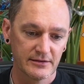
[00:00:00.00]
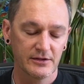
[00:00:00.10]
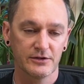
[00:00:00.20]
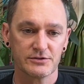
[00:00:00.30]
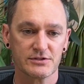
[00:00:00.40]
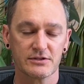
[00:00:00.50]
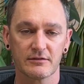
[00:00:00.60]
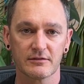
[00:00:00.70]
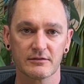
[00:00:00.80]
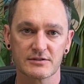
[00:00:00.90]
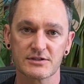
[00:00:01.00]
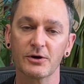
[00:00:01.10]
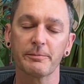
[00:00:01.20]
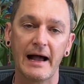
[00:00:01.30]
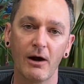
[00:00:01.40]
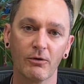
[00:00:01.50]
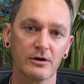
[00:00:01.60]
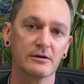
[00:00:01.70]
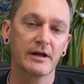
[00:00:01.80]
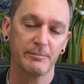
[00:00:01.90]
there's still
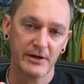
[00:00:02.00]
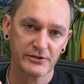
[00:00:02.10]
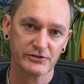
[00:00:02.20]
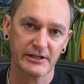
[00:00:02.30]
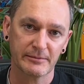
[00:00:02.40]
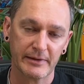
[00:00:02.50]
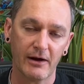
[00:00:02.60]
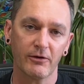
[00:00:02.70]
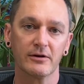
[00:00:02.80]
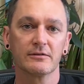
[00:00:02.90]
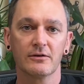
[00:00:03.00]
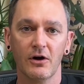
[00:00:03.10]
power and penetrating power